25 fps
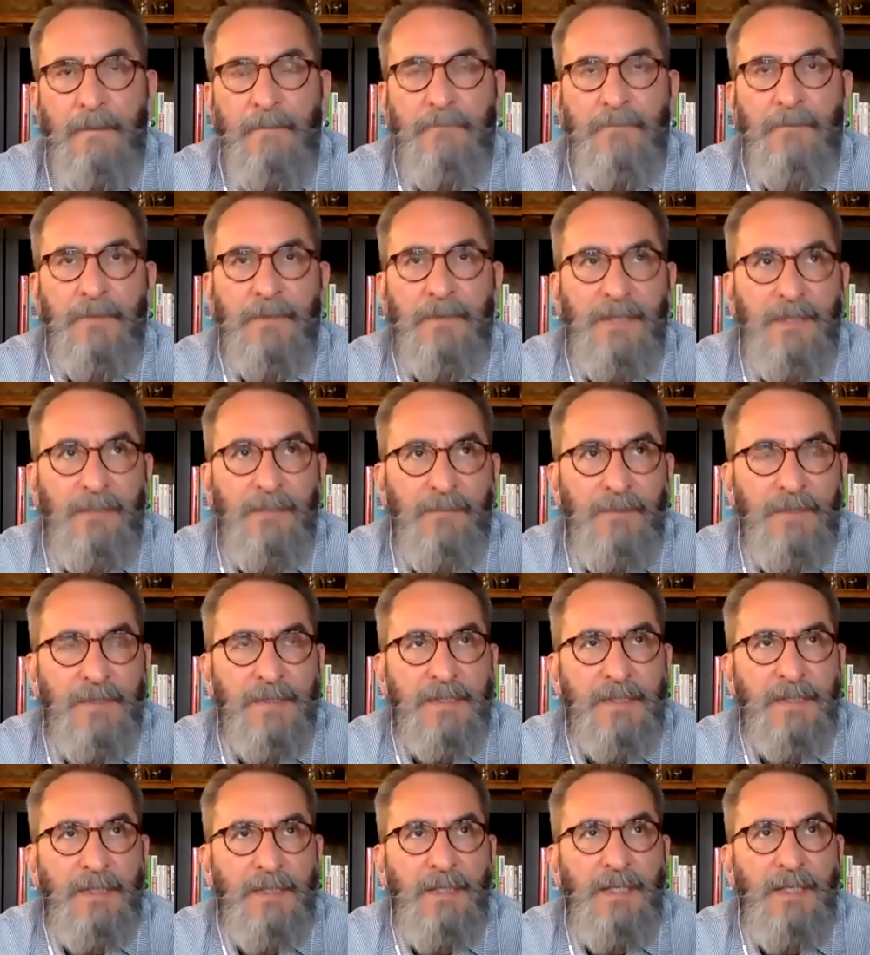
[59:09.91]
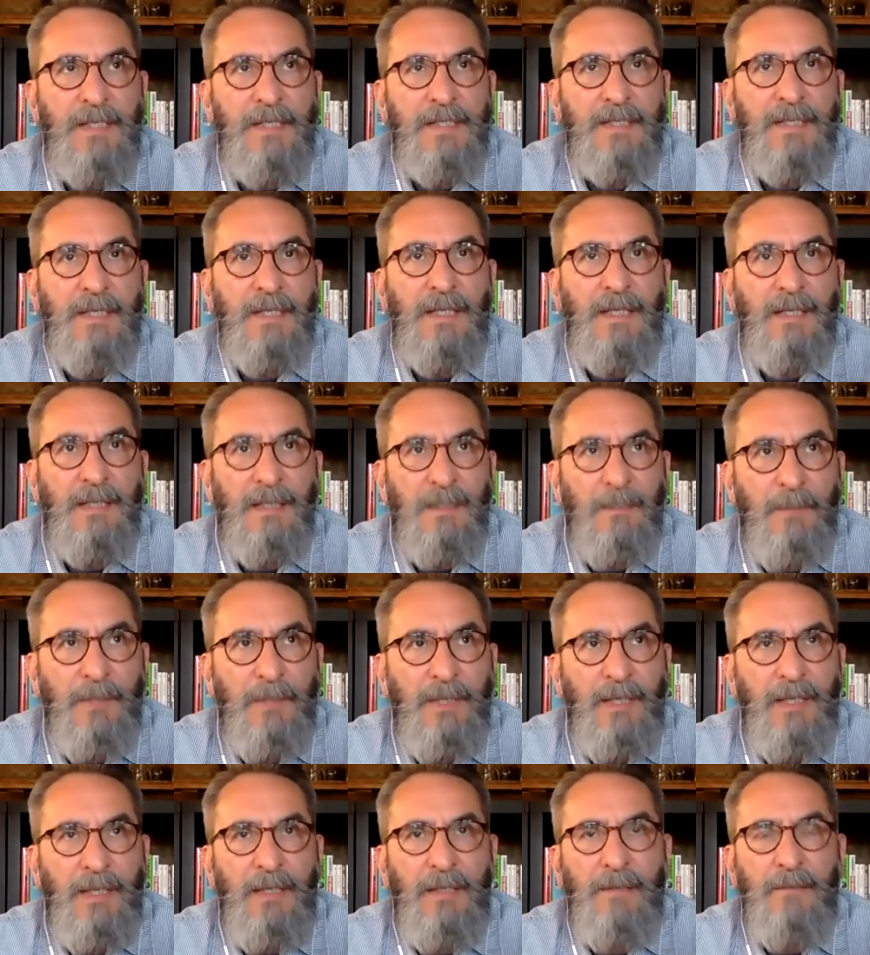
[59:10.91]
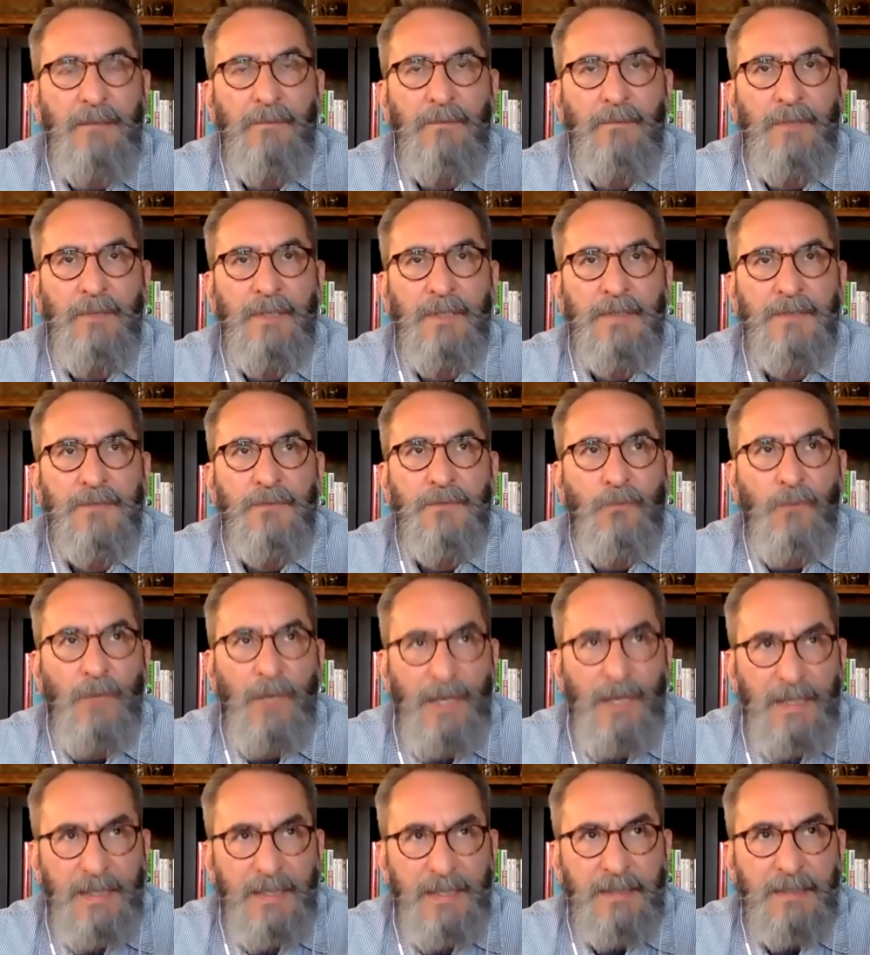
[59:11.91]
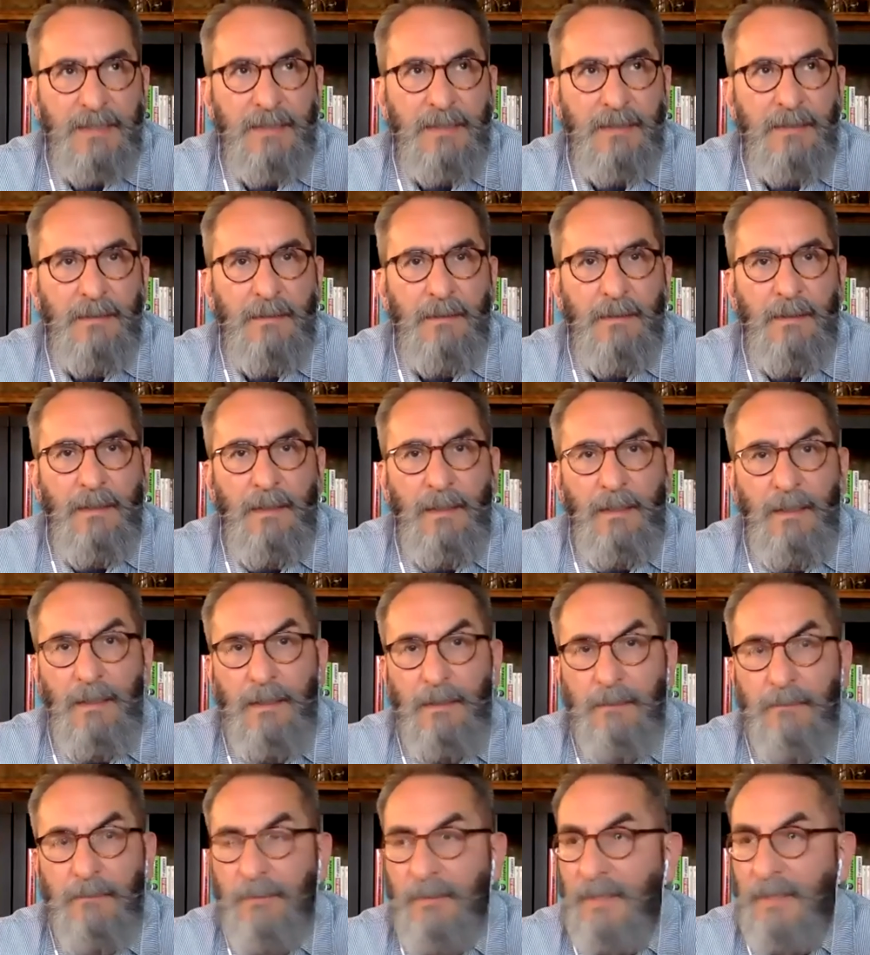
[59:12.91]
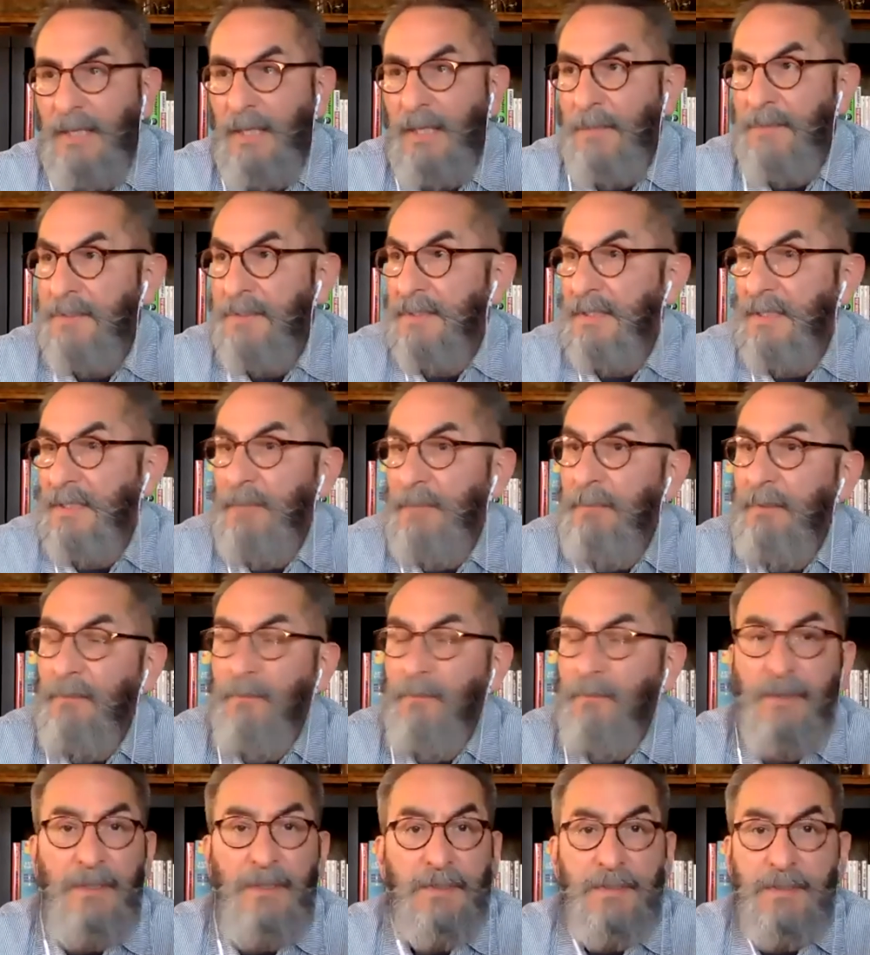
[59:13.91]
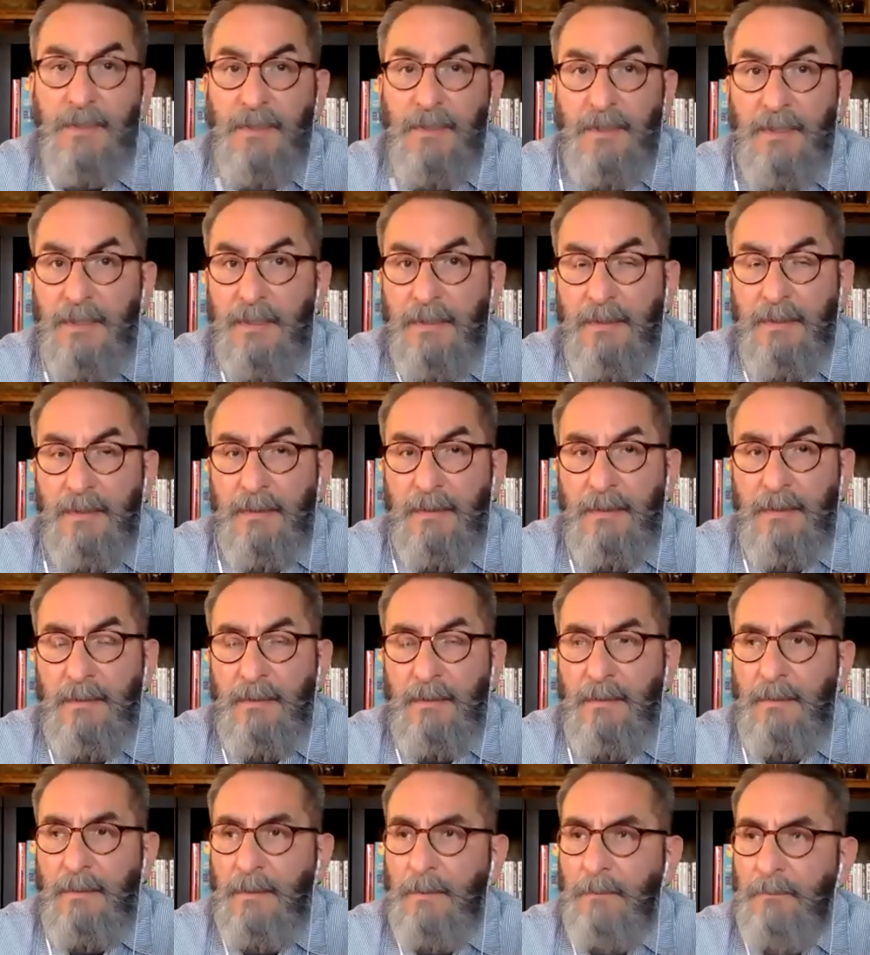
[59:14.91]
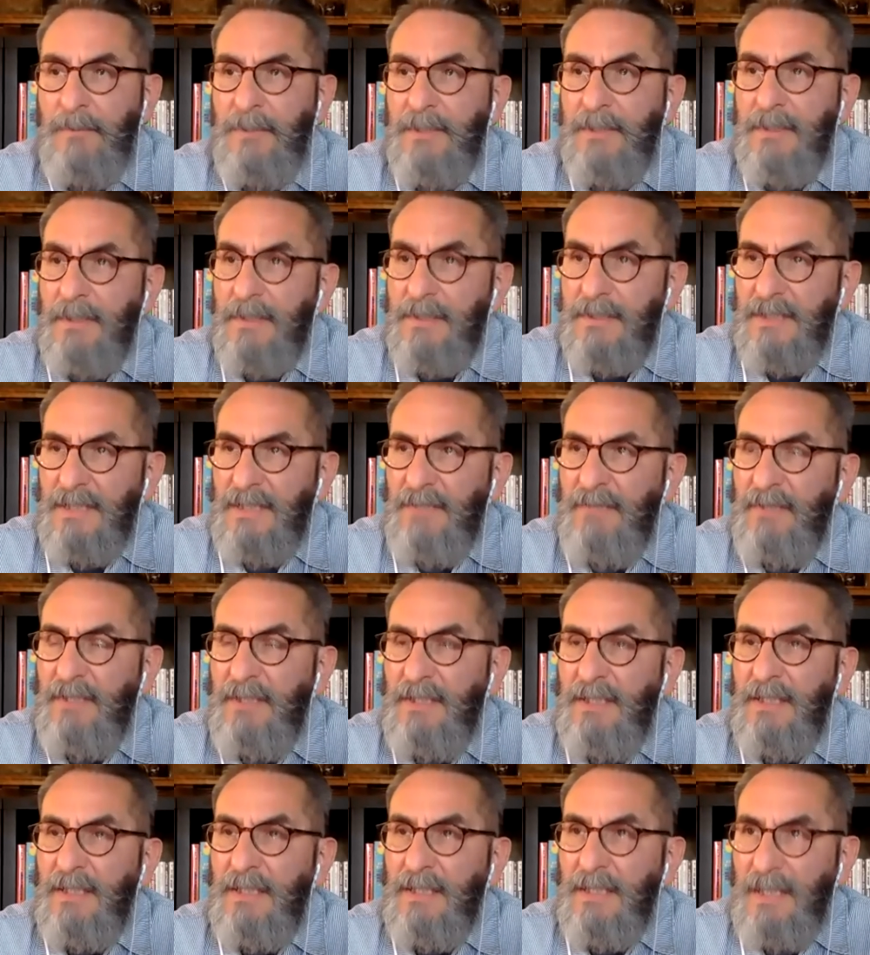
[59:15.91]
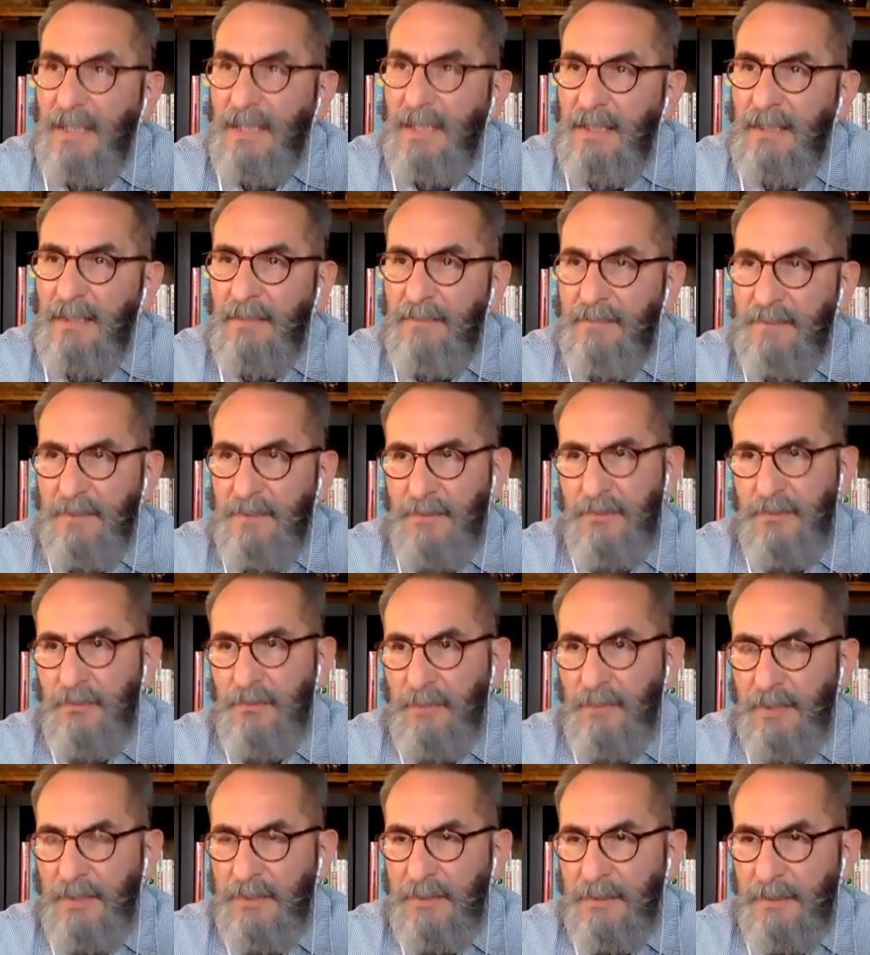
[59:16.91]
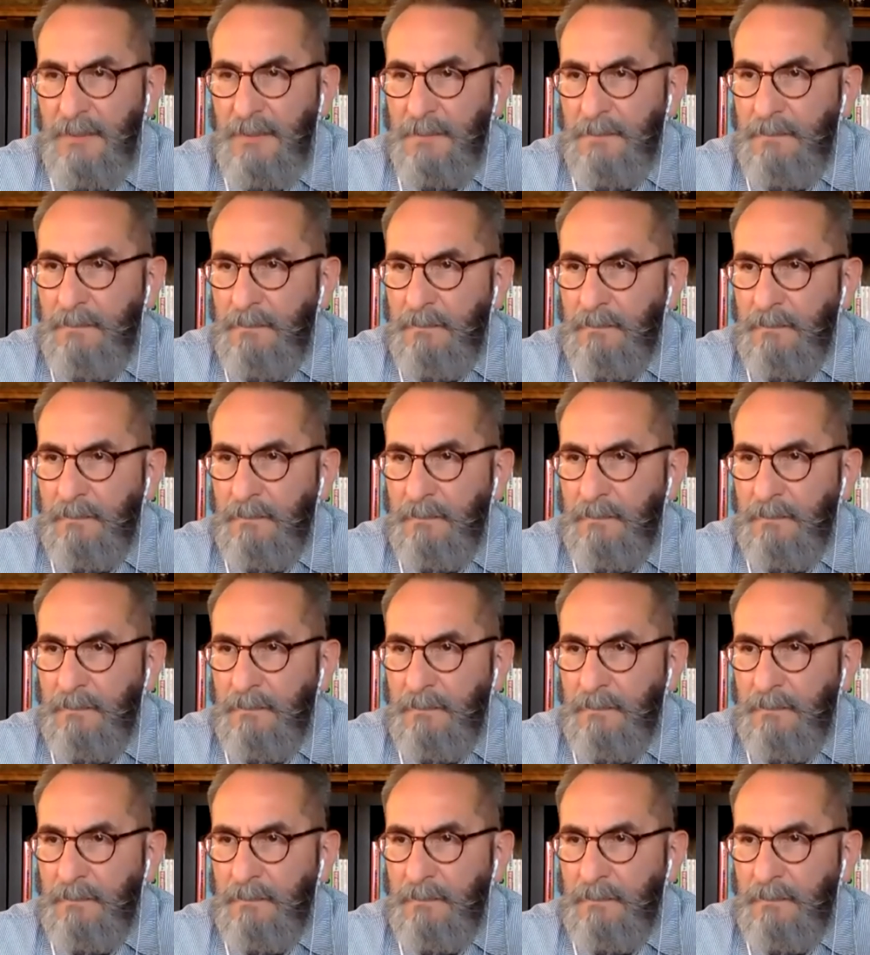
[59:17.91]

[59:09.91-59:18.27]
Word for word: Forgiveness is eliminating what is waste and perhaps keeping what is good. Because even in a negative situation,